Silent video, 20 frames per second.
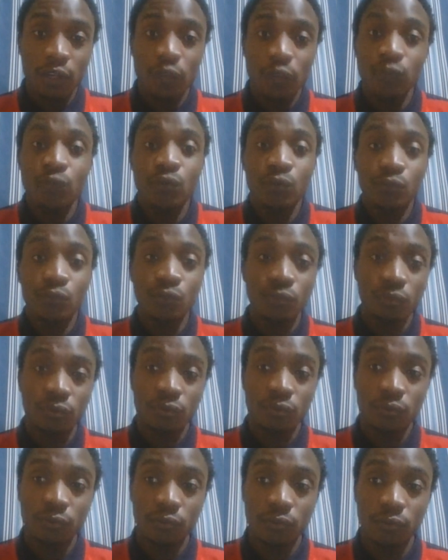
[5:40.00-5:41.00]
use you.
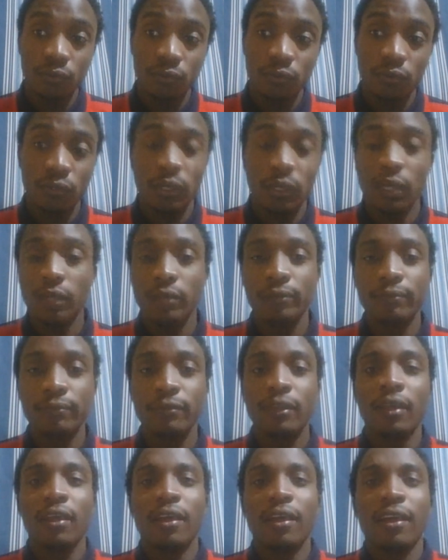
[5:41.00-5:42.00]
Yeah.
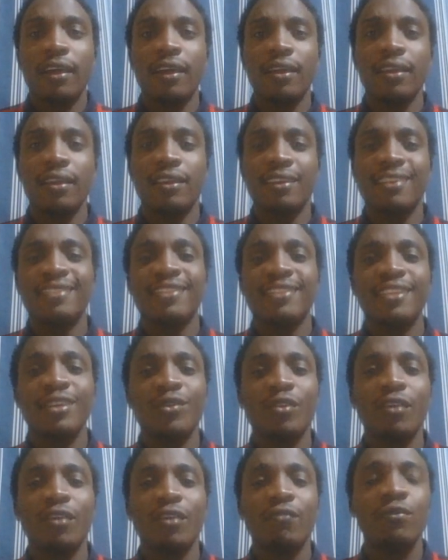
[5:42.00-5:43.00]
And another
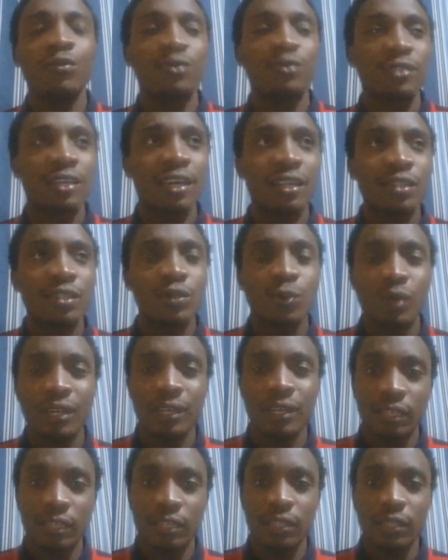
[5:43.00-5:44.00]
thing, you have those girls who,
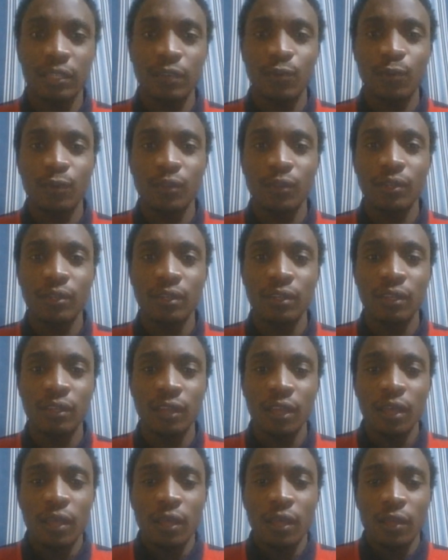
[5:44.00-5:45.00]
like, when
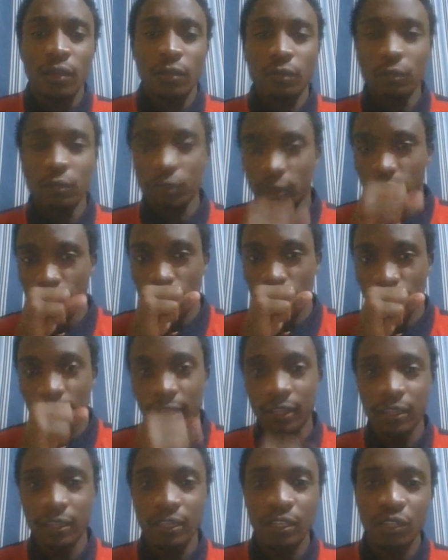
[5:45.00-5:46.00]

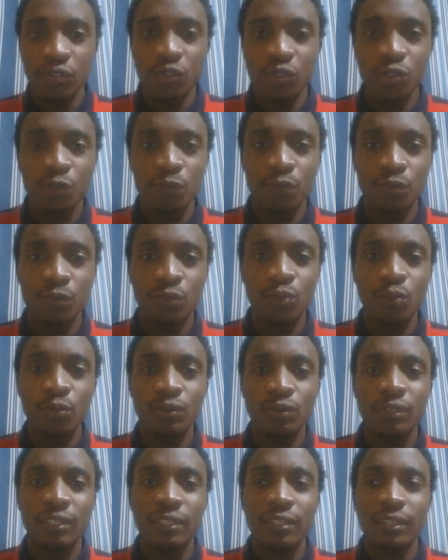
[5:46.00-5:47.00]
they're in a relationship with
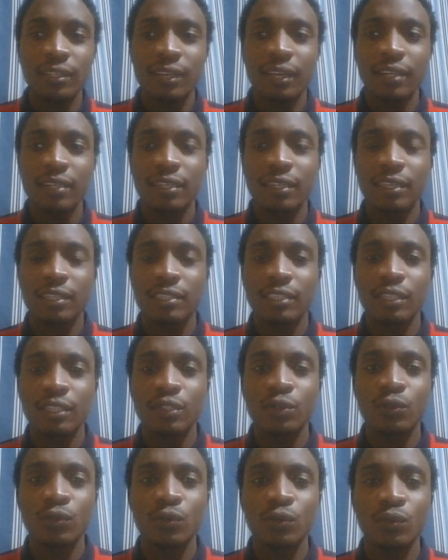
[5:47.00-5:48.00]
you, they kind of
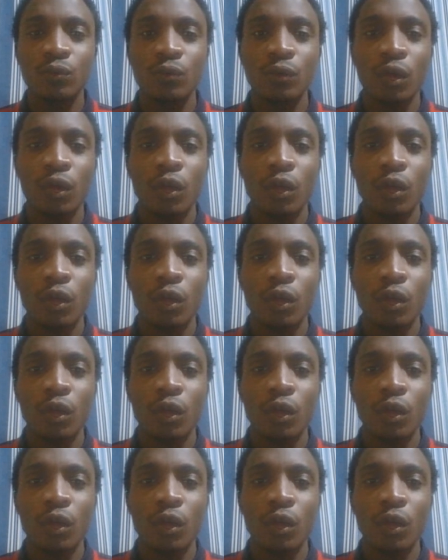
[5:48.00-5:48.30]
tend to